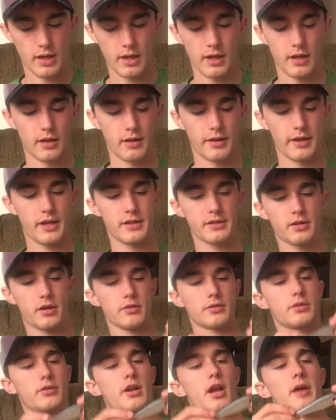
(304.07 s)
And these
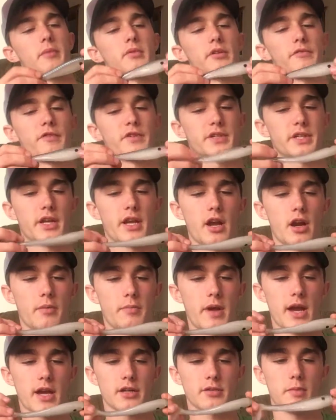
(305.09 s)
also came in the fishing care
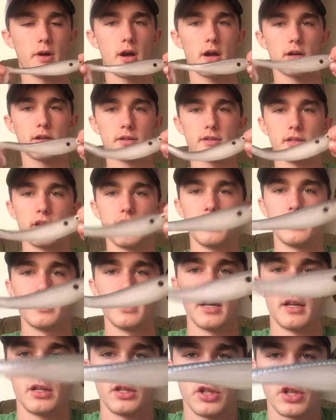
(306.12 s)
package box. It is
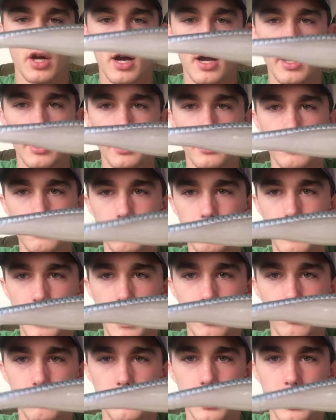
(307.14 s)
a giant
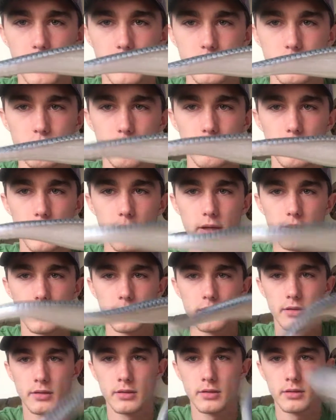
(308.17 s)
paddle tail swim bait.
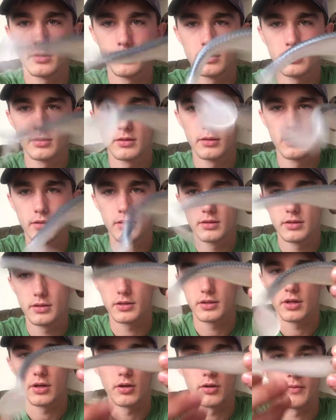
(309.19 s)

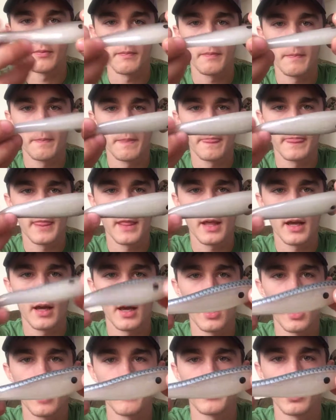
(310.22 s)
So
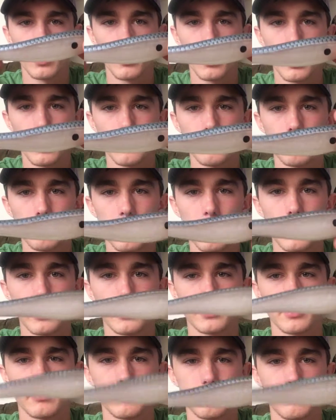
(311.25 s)
I have to go out and
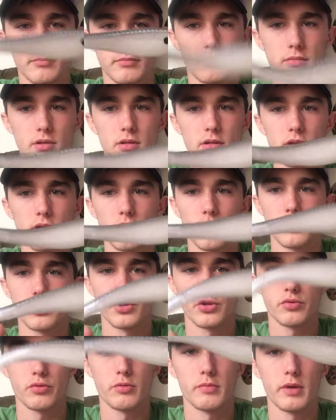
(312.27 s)
buy some
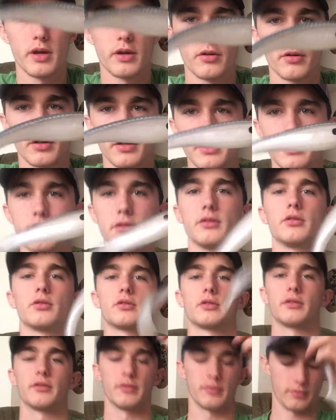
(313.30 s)
larger swim bait hooks to
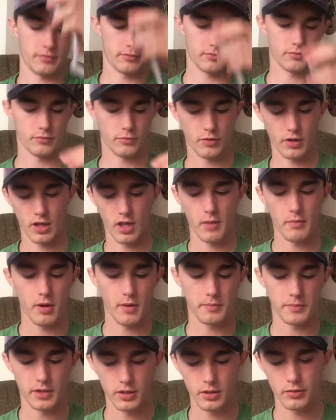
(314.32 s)
hook one of them
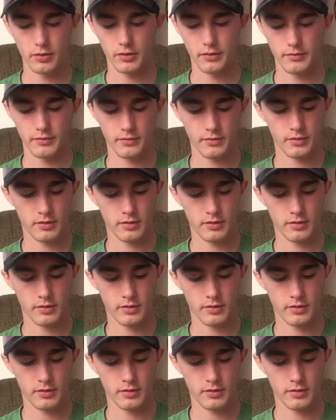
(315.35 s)
up to and